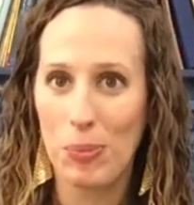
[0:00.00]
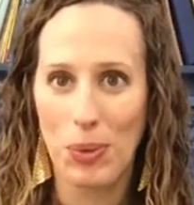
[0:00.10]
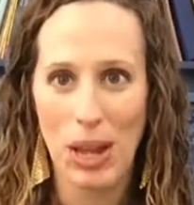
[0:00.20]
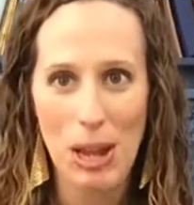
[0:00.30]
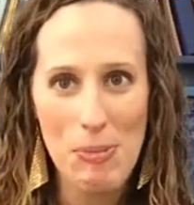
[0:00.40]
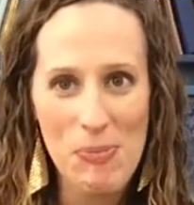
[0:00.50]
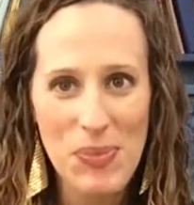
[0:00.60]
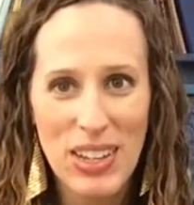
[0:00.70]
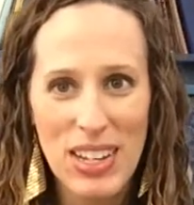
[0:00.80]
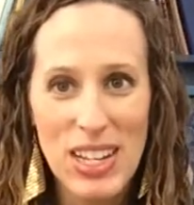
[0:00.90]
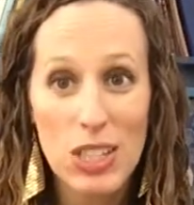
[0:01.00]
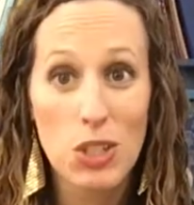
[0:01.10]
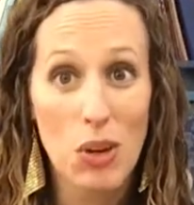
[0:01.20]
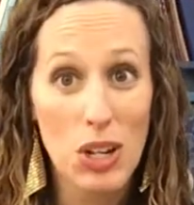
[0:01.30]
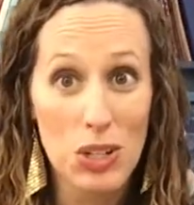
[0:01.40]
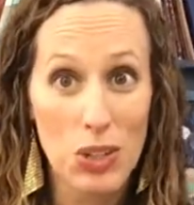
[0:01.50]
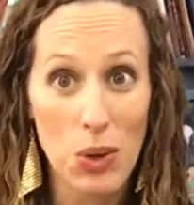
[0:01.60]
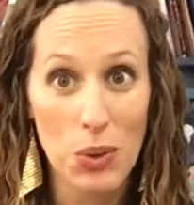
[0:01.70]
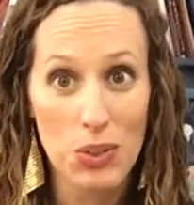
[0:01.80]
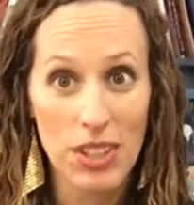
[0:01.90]
Okay? So here's the
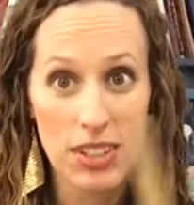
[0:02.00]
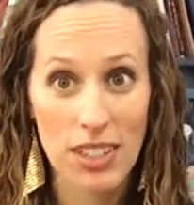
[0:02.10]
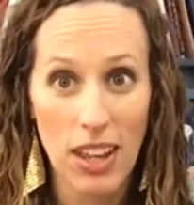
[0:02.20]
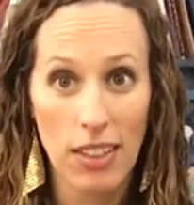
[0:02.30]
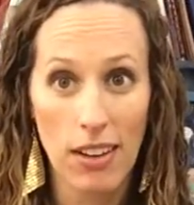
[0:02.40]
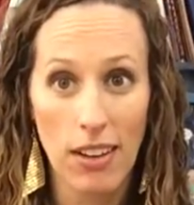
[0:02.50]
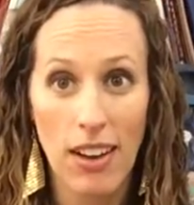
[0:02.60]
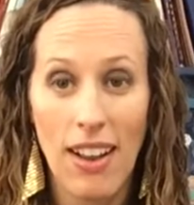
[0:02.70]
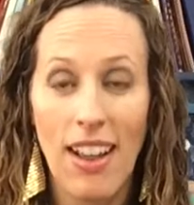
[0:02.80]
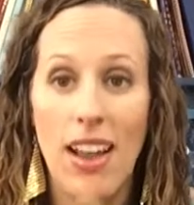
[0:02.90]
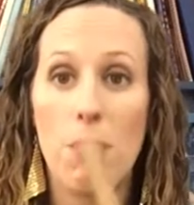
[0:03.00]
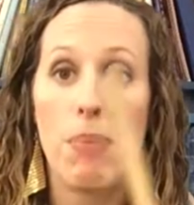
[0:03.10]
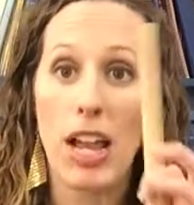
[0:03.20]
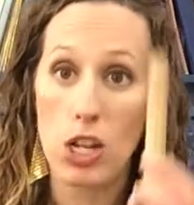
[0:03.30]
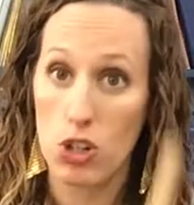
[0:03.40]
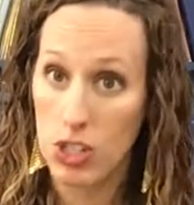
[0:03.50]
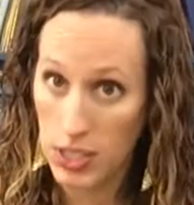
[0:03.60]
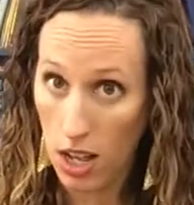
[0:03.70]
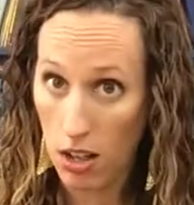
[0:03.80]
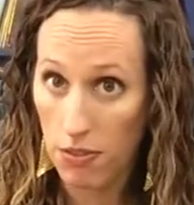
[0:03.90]
whole song together by
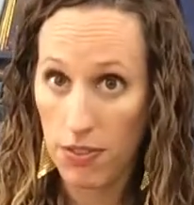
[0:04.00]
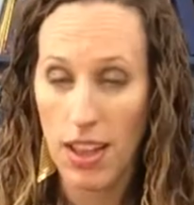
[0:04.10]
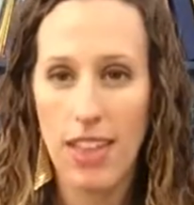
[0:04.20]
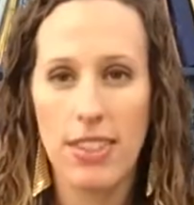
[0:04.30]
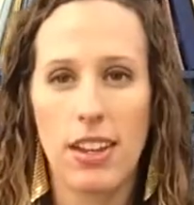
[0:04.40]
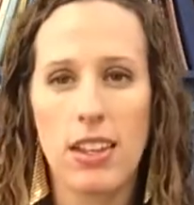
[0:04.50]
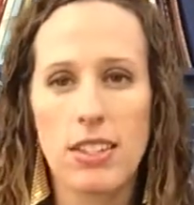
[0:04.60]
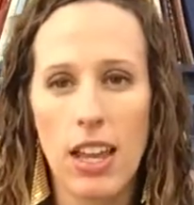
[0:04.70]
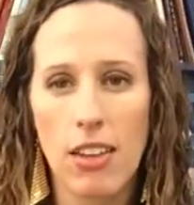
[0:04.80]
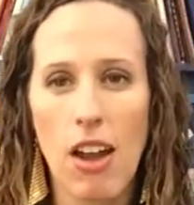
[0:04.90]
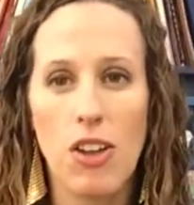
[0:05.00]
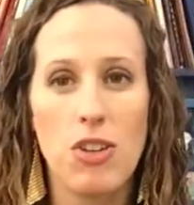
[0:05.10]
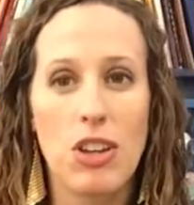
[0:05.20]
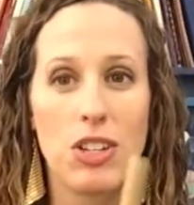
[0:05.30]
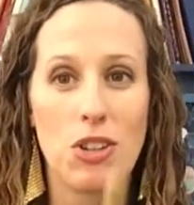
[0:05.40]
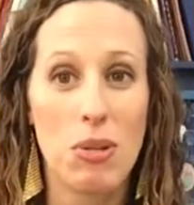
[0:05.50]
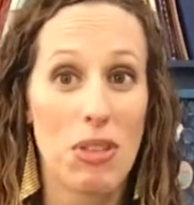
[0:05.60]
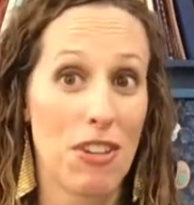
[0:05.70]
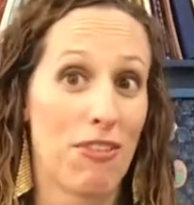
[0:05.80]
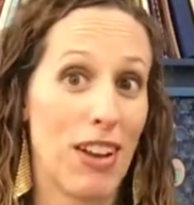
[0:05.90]
yourself. And then I'll tell you how you can do it
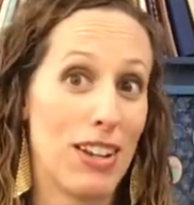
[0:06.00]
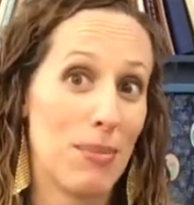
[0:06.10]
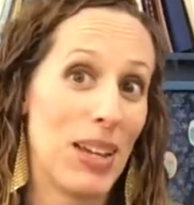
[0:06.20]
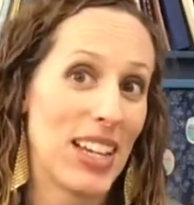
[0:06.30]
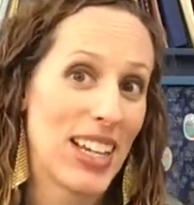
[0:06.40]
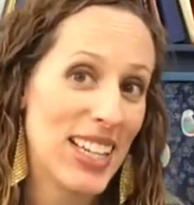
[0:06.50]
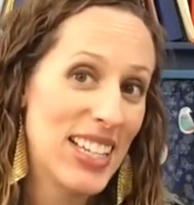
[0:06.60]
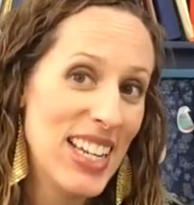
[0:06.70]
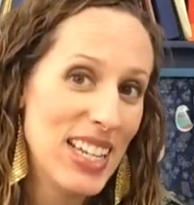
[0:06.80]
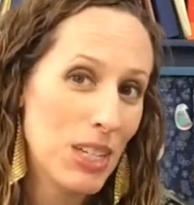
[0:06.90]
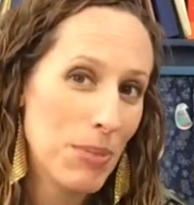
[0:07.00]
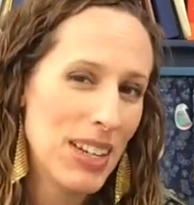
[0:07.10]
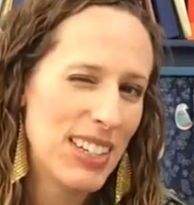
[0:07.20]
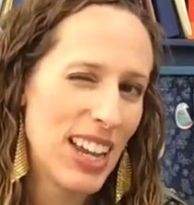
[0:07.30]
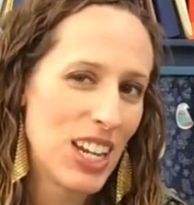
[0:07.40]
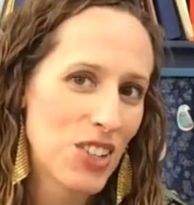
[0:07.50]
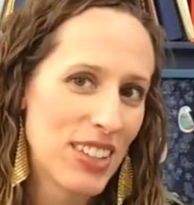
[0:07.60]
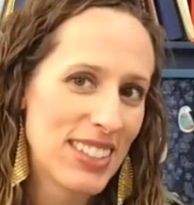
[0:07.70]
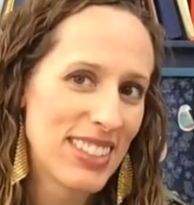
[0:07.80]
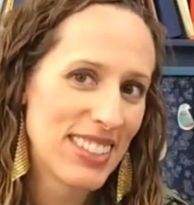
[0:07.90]
with a friend to make it a little bit dangerous.